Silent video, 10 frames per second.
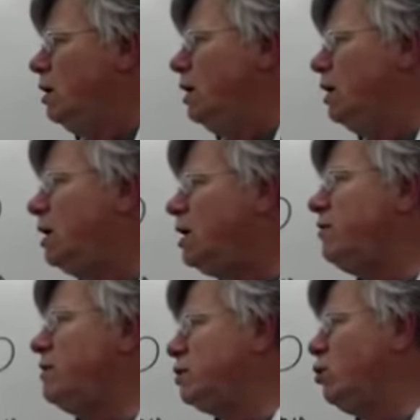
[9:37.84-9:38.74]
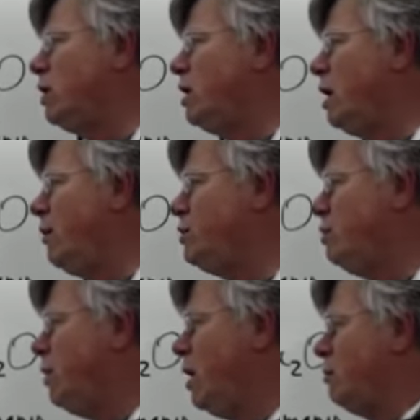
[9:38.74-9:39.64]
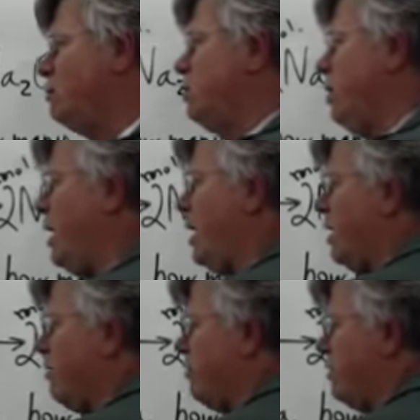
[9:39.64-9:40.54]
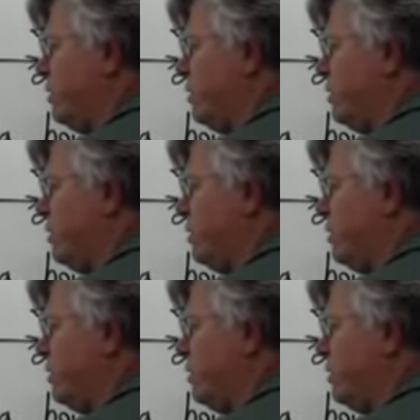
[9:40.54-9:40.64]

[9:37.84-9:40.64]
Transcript: In any of these stoichiometry problems, you have